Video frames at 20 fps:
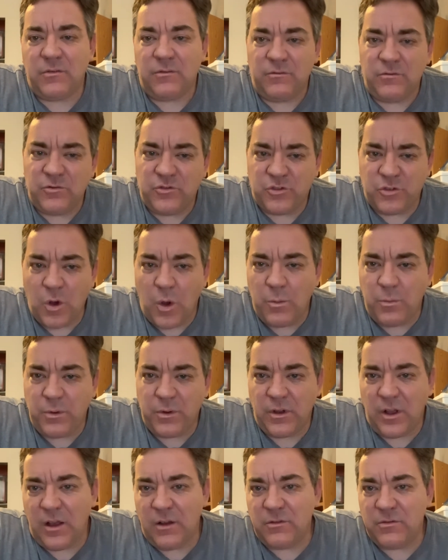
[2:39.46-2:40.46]
trope
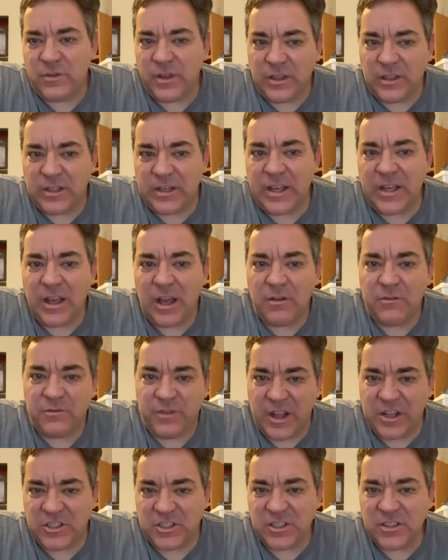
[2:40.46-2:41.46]
of villainy,
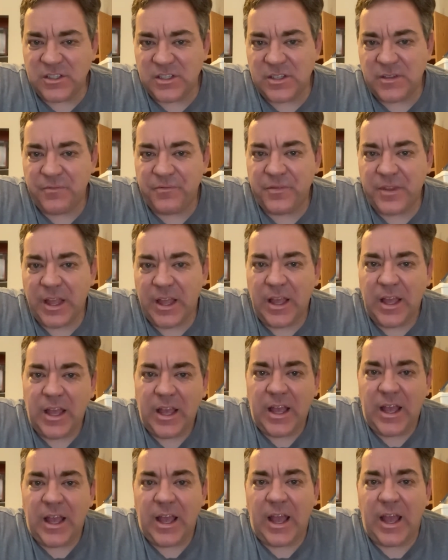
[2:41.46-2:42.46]
vengeance,
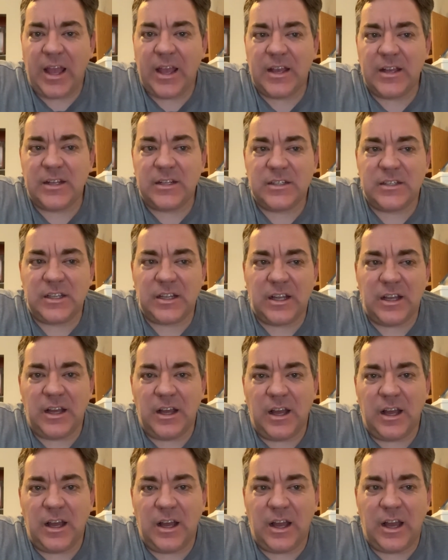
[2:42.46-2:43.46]
and
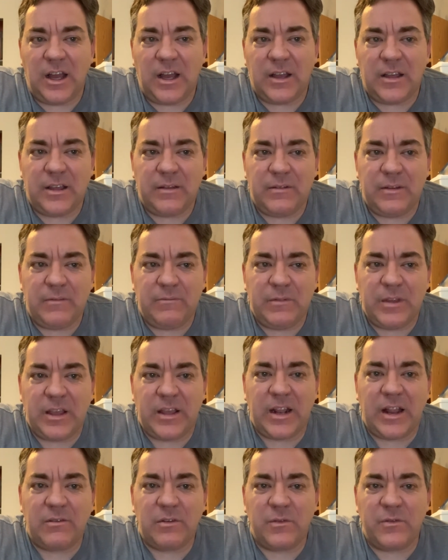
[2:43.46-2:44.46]
he
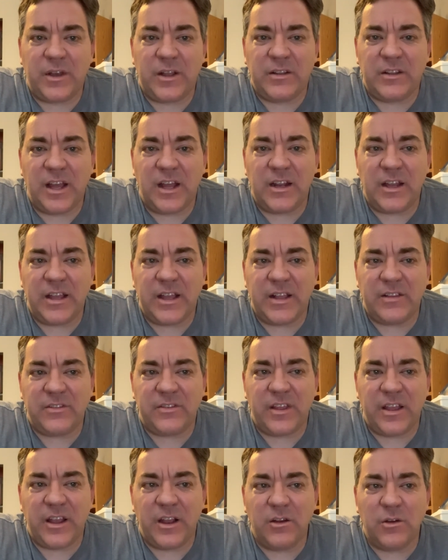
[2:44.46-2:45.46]
can have a vendetta against
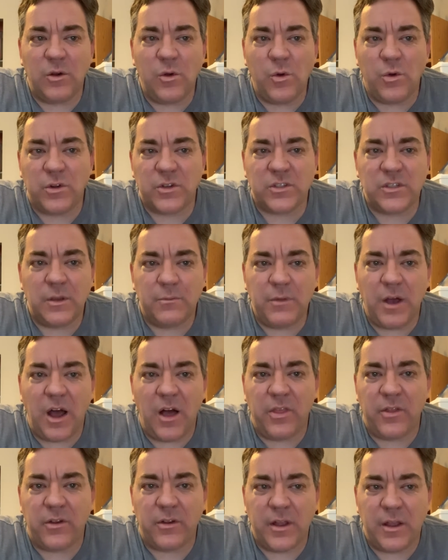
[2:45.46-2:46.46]
the hero or some
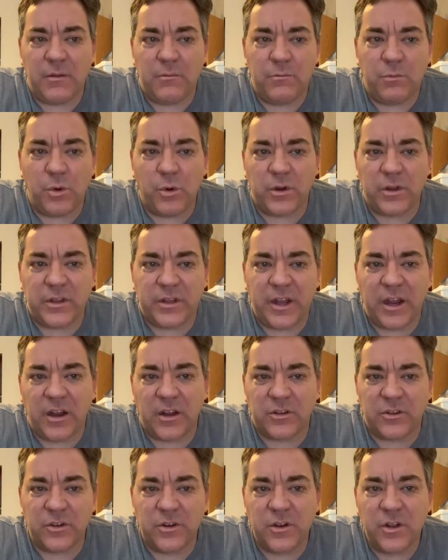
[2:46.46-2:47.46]
other important
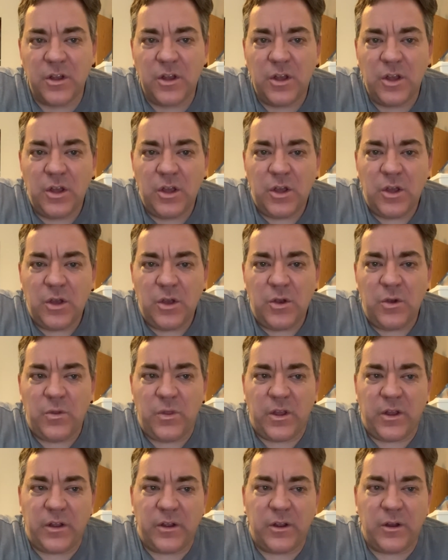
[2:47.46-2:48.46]
character who
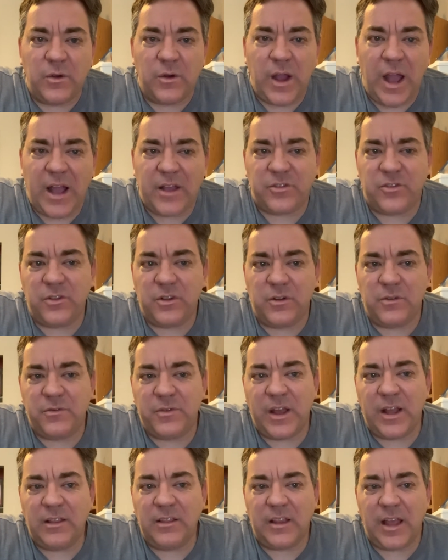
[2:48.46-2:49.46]
the hero has to
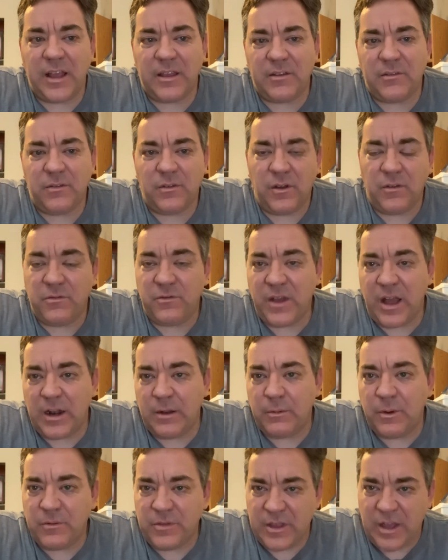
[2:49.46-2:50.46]
defend, like
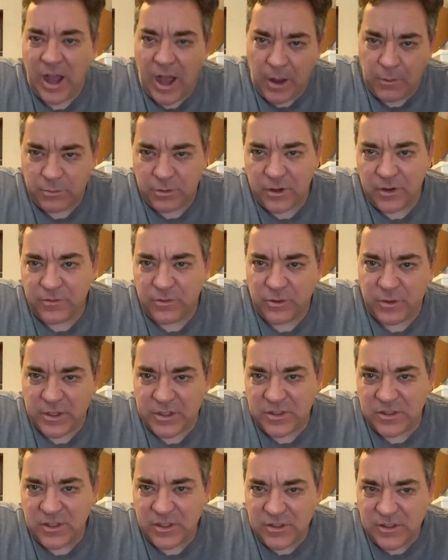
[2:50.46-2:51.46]
Phantom of the Opera, for
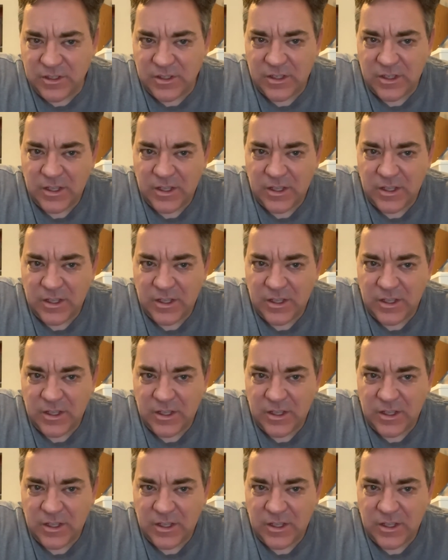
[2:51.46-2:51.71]
instance.